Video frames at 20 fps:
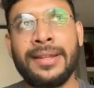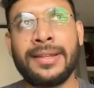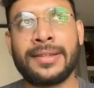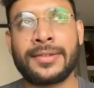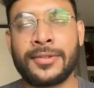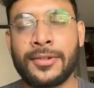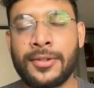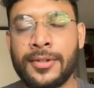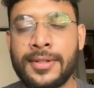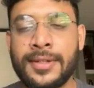
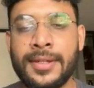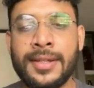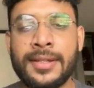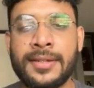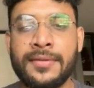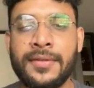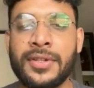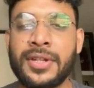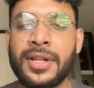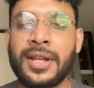
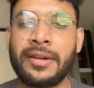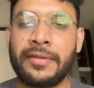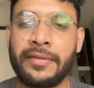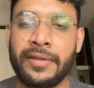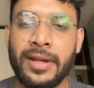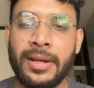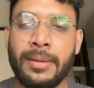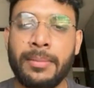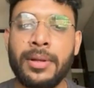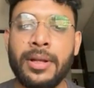resources which are
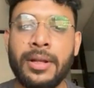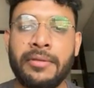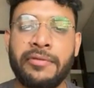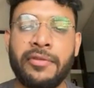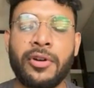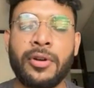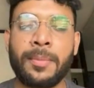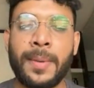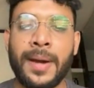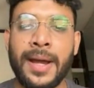available
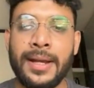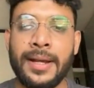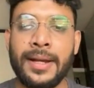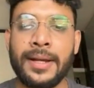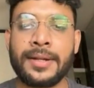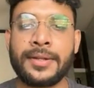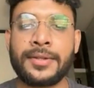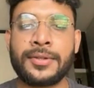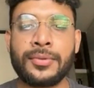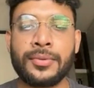for
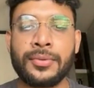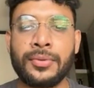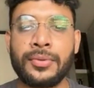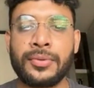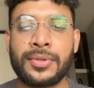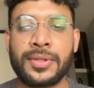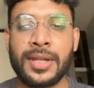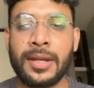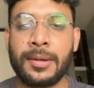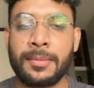pilots
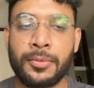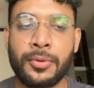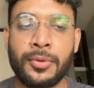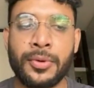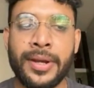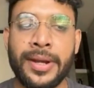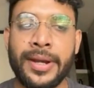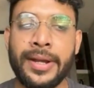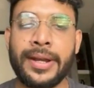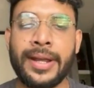to stay up to
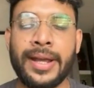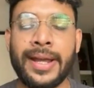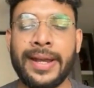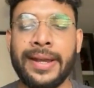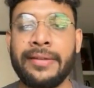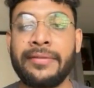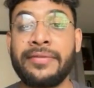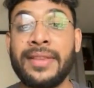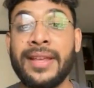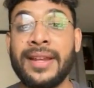date.
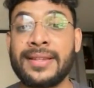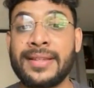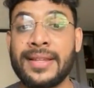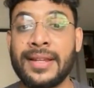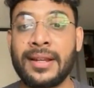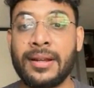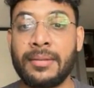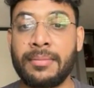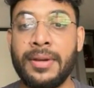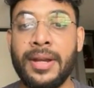And if there is
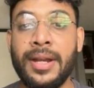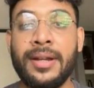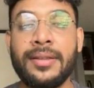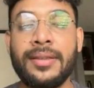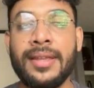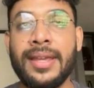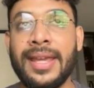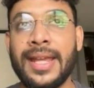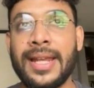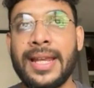an update,
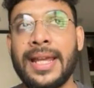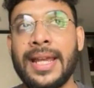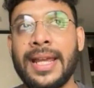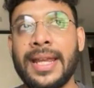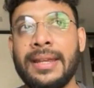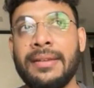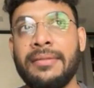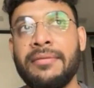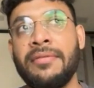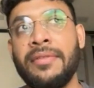the
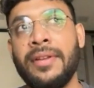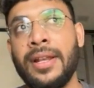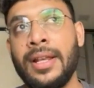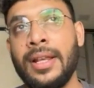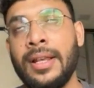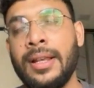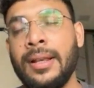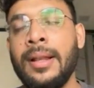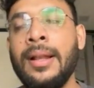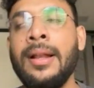airline
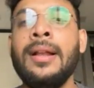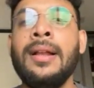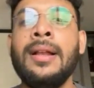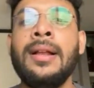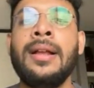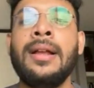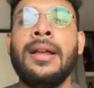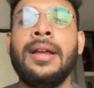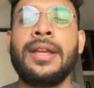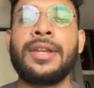will
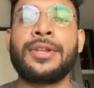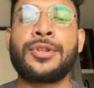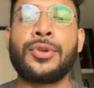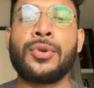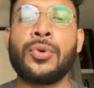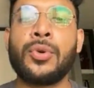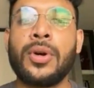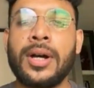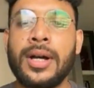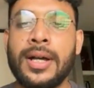
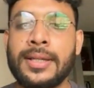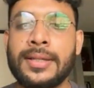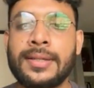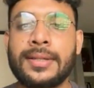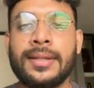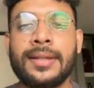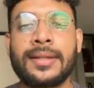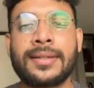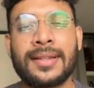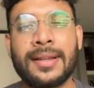issue
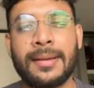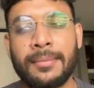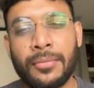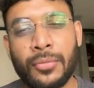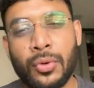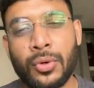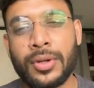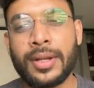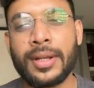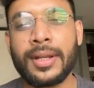us some
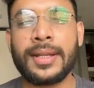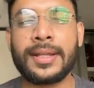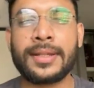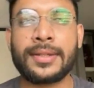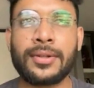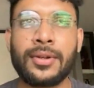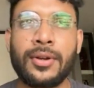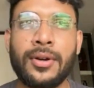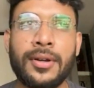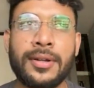
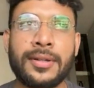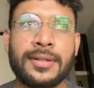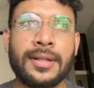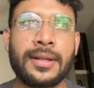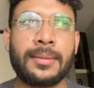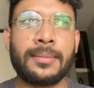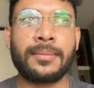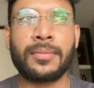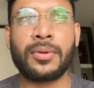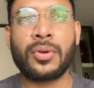notice or
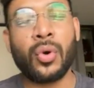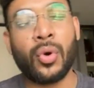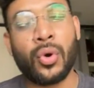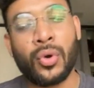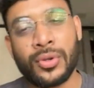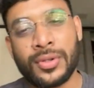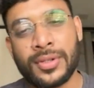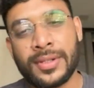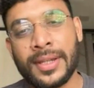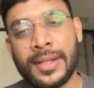some
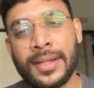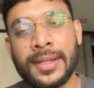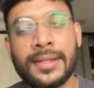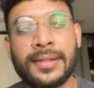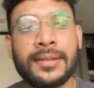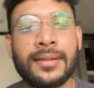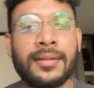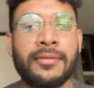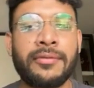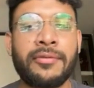
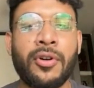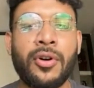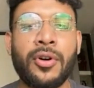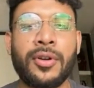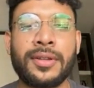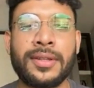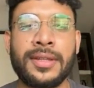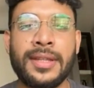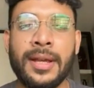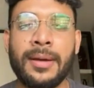courses
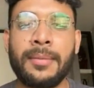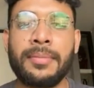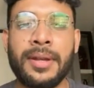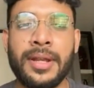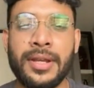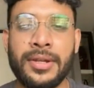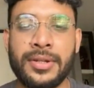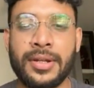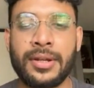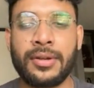for the
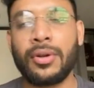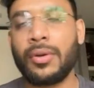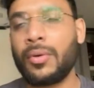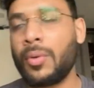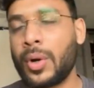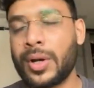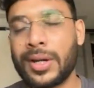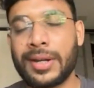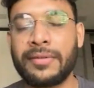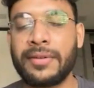updation or
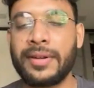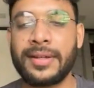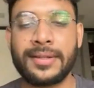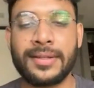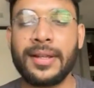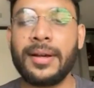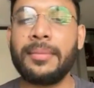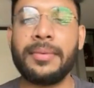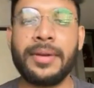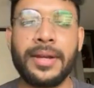whatever is
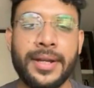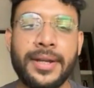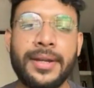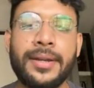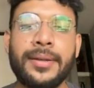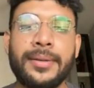the update.